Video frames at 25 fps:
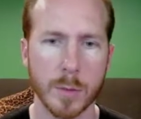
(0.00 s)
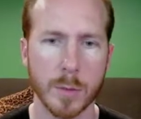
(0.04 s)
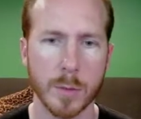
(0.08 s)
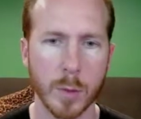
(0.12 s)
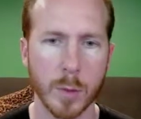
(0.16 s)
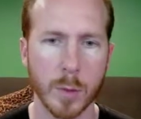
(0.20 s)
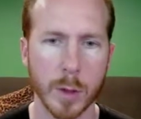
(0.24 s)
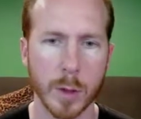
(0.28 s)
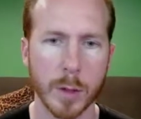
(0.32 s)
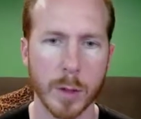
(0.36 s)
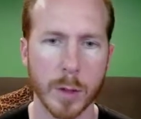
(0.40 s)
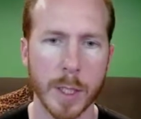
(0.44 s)

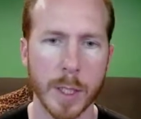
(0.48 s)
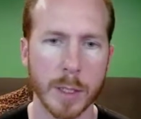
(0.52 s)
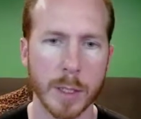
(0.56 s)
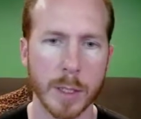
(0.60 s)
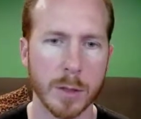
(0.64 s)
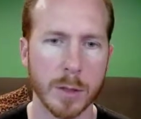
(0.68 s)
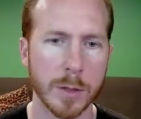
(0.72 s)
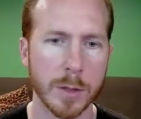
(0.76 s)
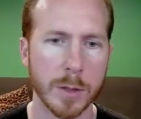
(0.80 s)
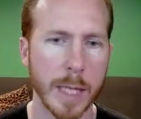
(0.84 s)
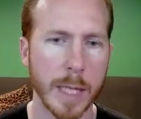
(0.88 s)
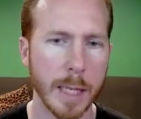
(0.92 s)
We're creating a
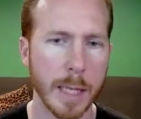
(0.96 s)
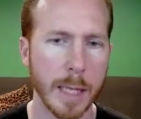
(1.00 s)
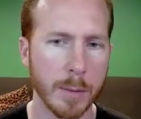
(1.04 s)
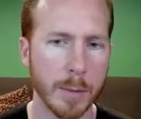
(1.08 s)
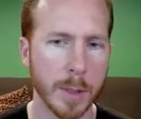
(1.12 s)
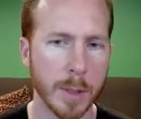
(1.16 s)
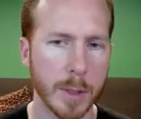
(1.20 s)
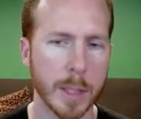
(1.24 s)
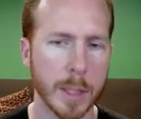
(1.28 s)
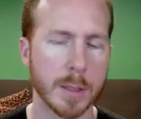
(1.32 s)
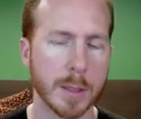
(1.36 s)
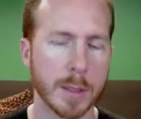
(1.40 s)
new game.
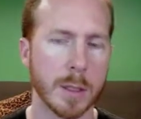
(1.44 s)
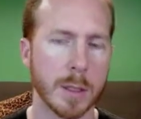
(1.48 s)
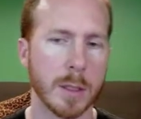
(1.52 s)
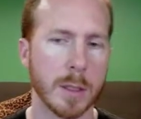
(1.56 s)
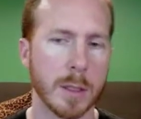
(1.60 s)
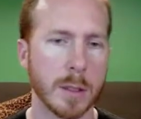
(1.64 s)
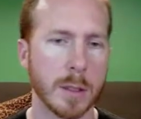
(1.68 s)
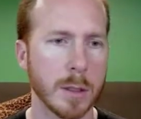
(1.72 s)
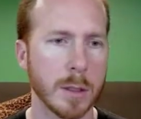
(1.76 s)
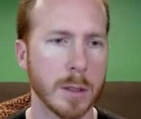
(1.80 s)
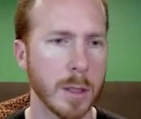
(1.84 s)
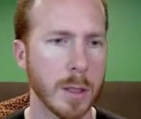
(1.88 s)
That's
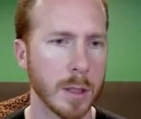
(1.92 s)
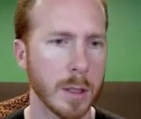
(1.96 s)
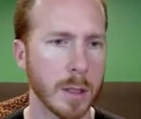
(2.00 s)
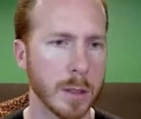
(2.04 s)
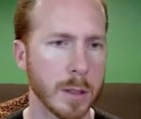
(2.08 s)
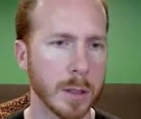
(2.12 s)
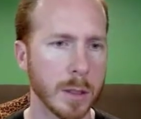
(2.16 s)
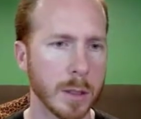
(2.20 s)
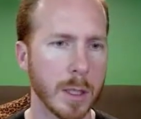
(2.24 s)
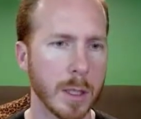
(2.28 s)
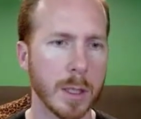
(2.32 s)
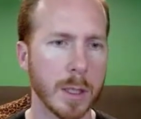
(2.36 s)

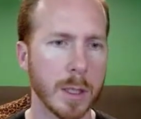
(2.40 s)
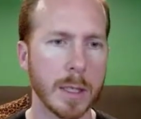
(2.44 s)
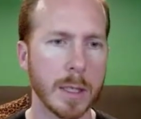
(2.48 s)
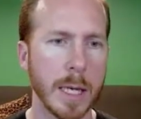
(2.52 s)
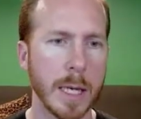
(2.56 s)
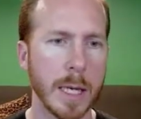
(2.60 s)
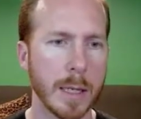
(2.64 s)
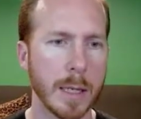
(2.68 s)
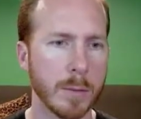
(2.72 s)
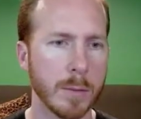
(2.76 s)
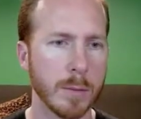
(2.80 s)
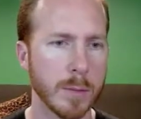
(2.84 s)
our
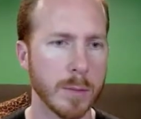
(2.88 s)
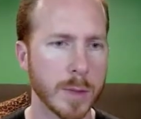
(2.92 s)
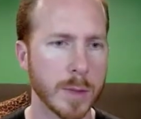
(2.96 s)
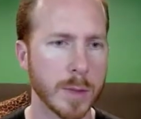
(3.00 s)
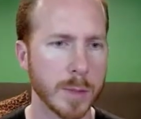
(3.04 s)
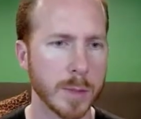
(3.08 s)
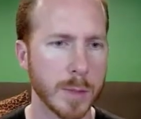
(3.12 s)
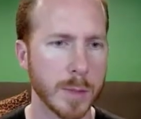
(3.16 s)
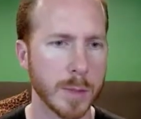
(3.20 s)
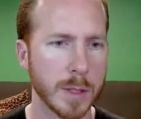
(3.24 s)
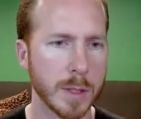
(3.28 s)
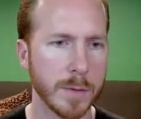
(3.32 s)

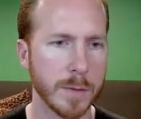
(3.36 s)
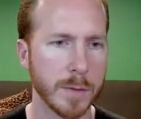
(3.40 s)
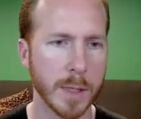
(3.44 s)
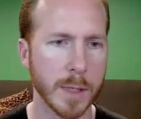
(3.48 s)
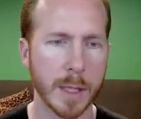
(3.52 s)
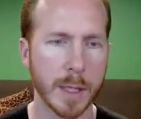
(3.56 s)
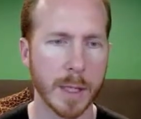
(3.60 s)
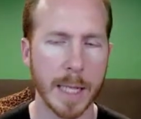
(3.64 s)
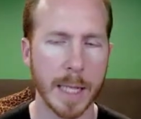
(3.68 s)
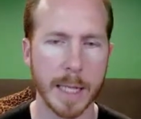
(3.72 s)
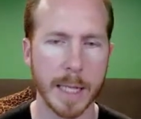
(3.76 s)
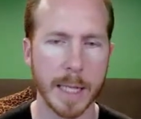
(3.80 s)
game-specific
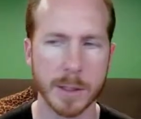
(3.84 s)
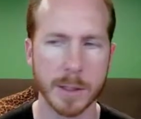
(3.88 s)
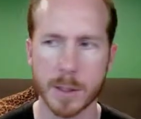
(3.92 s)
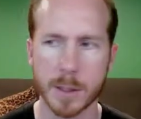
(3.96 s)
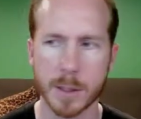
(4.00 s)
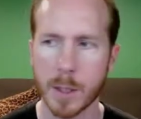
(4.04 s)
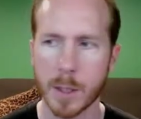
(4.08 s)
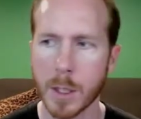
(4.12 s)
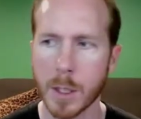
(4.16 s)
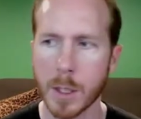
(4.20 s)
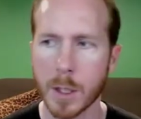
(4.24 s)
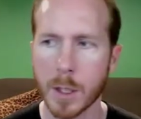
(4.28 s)
class.
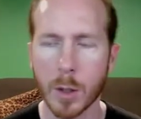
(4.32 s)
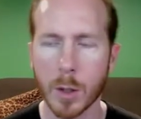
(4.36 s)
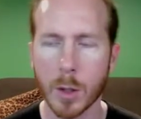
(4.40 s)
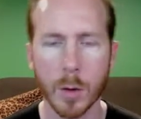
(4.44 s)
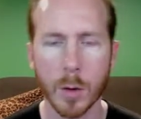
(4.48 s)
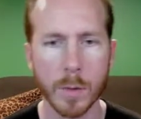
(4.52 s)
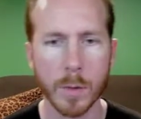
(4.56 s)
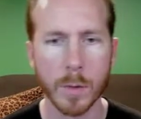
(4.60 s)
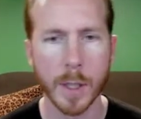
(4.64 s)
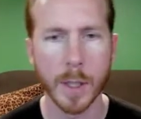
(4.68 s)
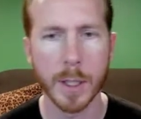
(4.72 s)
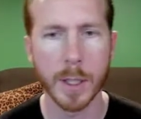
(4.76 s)

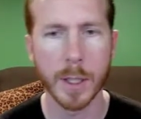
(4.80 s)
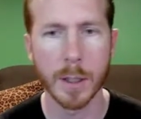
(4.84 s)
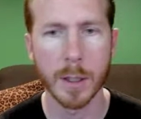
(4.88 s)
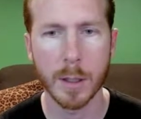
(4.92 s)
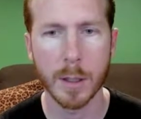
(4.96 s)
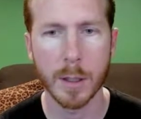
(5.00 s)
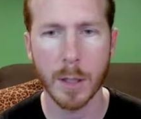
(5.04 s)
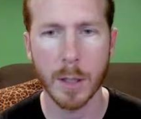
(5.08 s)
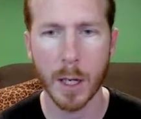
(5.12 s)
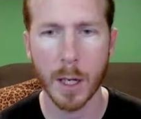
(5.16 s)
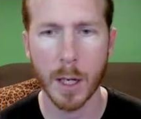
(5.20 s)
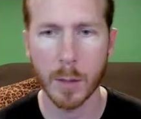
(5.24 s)
Over here,
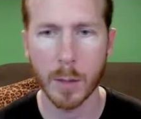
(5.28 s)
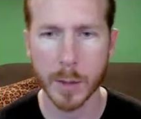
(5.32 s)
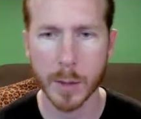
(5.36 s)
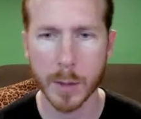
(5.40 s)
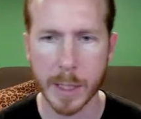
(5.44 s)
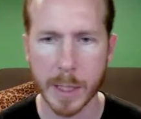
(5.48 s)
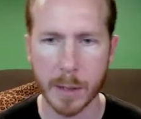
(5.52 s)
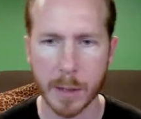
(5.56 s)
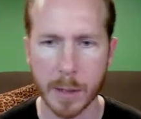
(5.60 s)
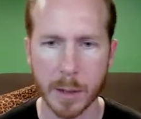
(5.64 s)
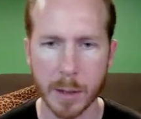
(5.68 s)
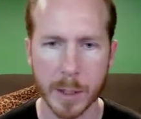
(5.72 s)
we'll
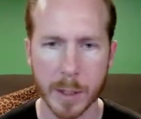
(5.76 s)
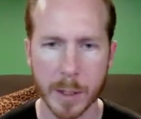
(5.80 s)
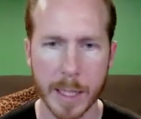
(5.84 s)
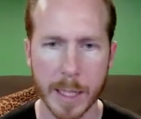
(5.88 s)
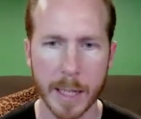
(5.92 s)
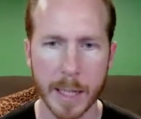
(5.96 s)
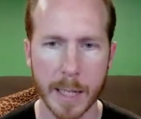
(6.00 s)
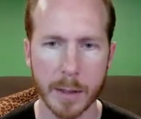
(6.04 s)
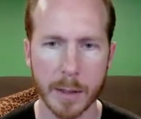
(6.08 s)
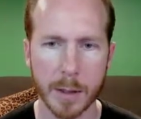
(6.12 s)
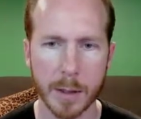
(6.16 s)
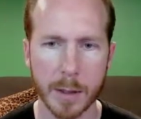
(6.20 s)
take a look at
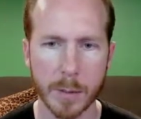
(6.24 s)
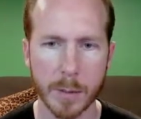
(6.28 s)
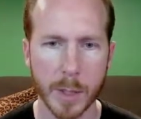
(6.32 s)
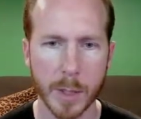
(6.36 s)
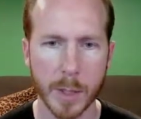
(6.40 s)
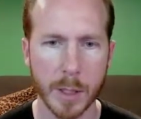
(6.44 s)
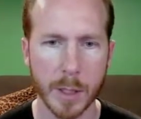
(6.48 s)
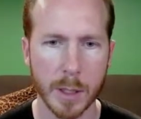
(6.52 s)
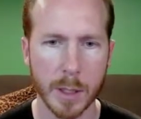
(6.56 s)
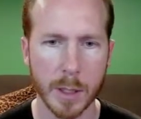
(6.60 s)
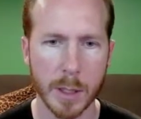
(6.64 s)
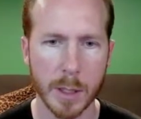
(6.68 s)
that in a
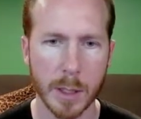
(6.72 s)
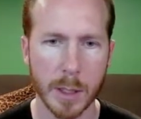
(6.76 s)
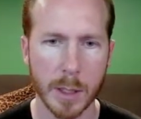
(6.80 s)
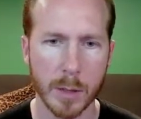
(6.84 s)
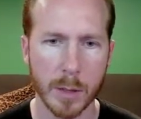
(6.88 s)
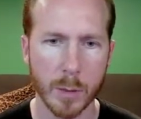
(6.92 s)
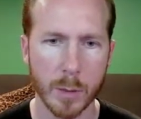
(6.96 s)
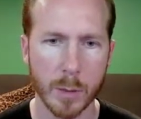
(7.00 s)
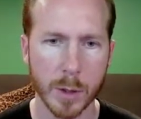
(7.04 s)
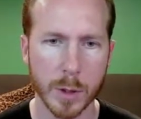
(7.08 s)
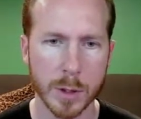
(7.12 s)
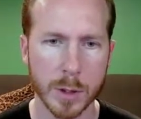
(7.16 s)
minute, and
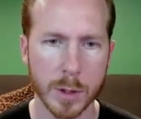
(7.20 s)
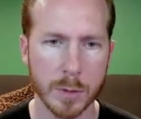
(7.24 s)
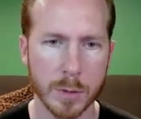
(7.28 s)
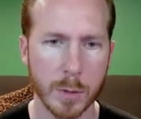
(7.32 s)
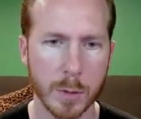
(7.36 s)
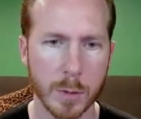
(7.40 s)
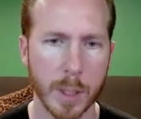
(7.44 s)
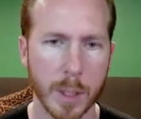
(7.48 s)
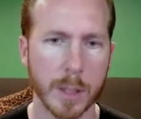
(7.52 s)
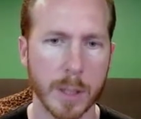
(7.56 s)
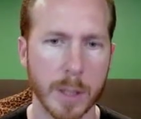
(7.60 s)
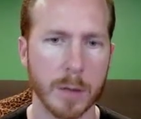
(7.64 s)
we're just
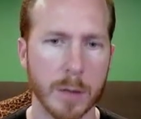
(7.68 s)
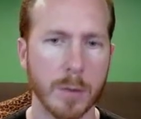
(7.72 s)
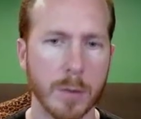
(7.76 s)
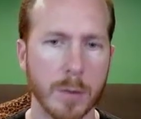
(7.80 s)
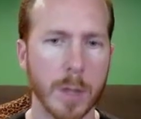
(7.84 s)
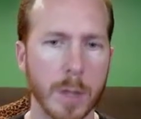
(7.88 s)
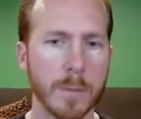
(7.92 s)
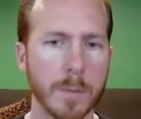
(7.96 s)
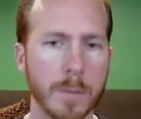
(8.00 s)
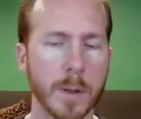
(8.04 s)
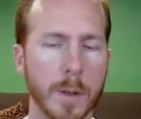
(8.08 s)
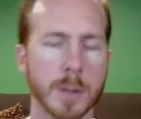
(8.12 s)
running the
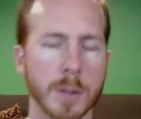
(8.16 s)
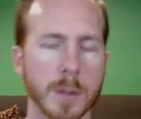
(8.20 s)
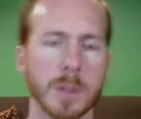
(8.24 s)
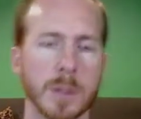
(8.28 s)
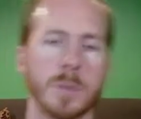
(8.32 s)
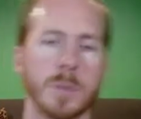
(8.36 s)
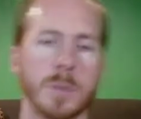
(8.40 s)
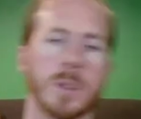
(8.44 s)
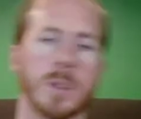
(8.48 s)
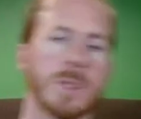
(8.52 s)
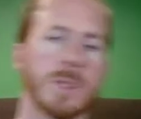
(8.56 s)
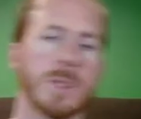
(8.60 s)
run function,
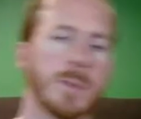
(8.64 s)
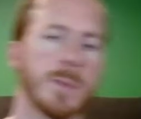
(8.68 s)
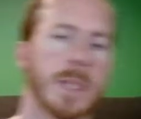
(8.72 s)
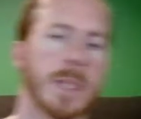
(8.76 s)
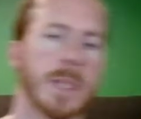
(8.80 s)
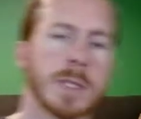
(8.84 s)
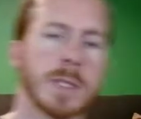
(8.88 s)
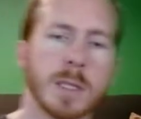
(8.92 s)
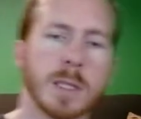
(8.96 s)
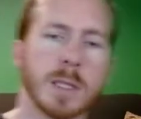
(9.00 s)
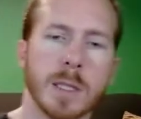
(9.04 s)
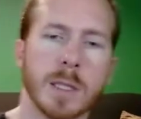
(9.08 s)
which is
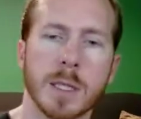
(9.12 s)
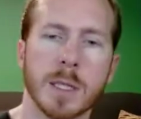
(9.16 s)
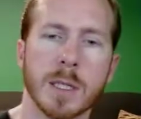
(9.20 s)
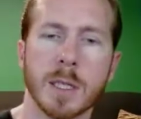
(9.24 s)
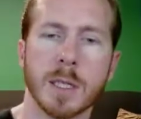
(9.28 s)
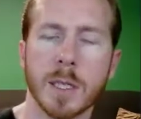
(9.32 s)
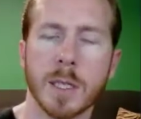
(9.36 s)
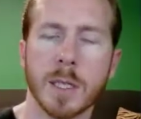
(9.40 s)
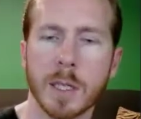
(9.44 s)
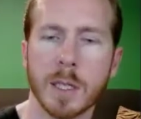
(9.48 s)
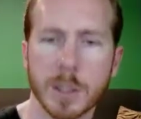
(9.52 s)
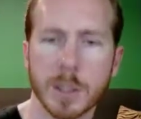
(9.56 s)
basically the
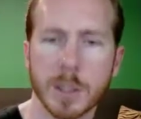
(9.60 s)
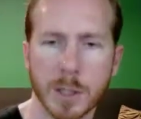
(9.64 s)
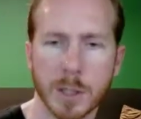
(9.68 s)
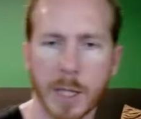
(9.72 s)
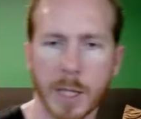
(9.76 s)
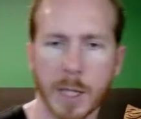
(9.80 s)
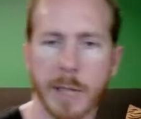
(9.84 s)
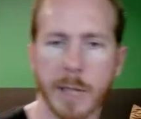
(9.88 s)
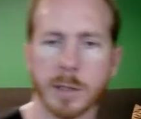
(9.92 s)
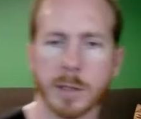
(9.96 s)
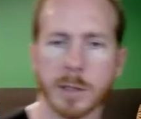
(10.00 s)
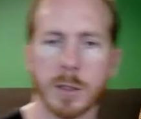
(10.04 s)

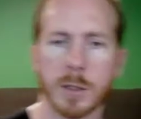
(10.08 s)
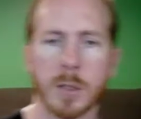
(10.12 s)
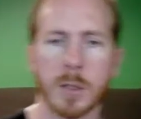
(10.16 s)
initializer